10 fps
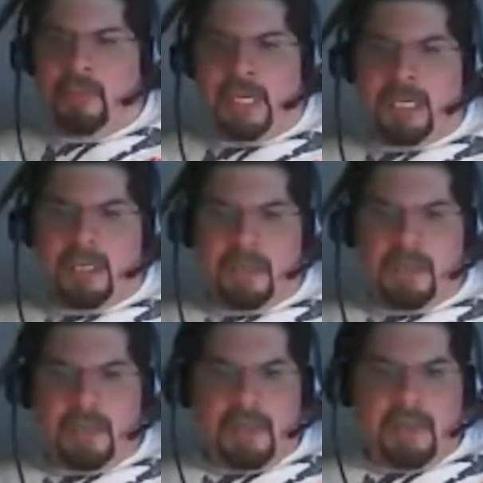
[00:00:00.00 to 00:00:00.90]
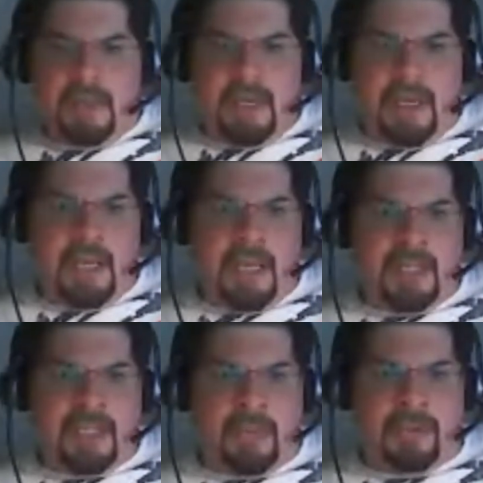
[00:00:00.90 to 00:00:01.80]
week.
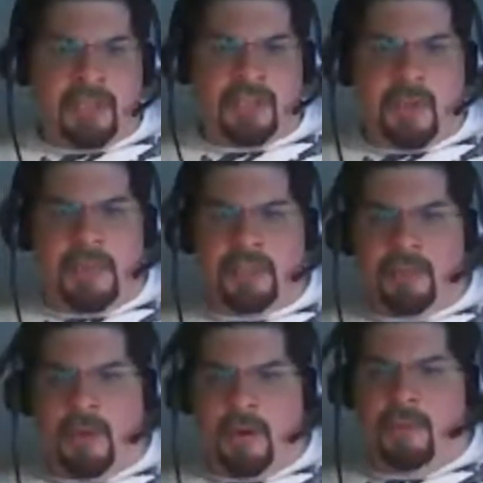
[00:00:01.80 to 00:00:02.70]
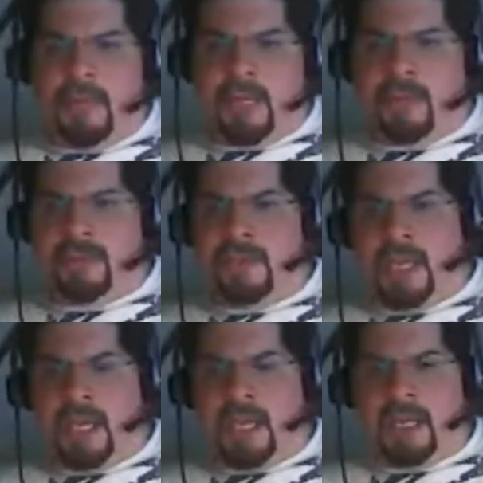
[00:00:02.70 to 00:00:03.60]
They will just go in tomorrow because the